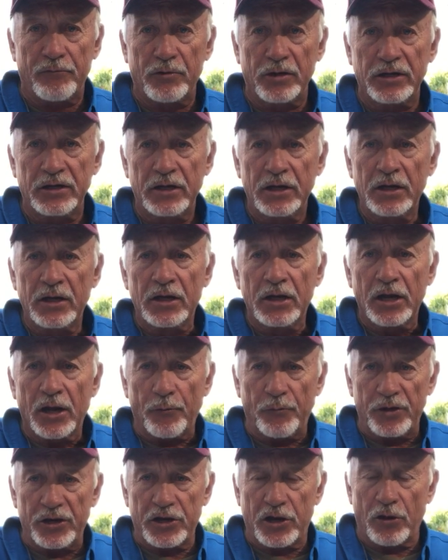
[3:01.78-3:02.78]
one.
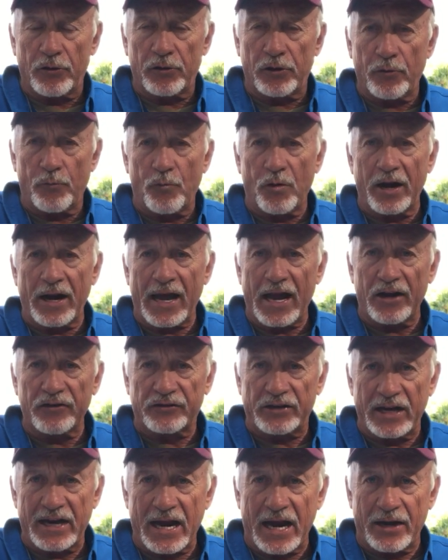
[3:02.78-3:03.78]
When you go to the 1 ounce,
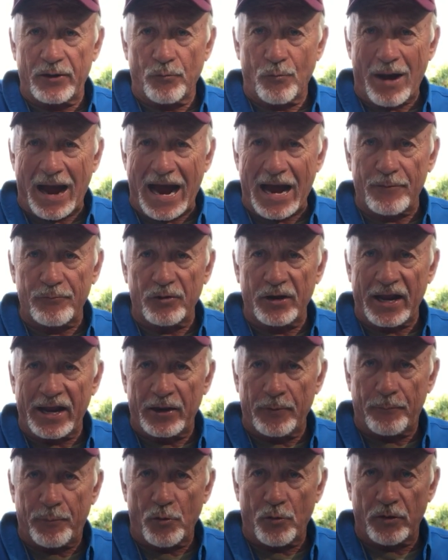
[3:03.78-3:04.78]
they got the wide one,
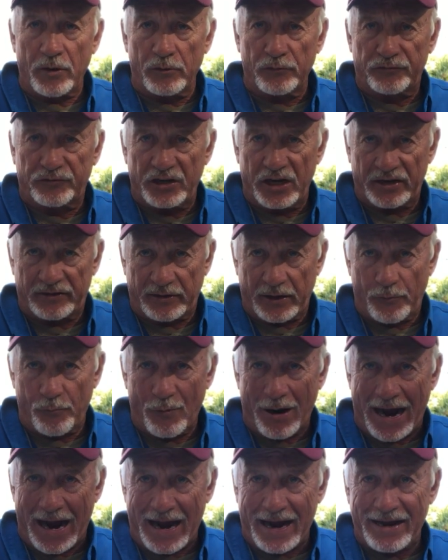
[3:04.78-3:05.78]
and the .06, they
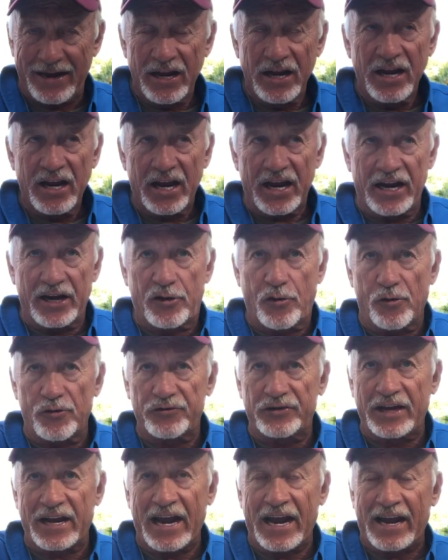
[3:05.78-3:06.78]
wide. And of
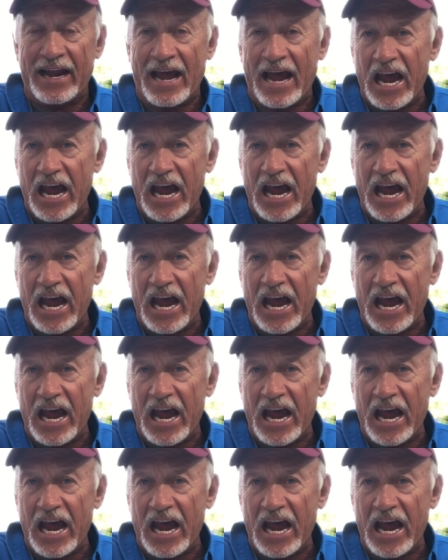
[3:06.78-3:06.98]
course, they got the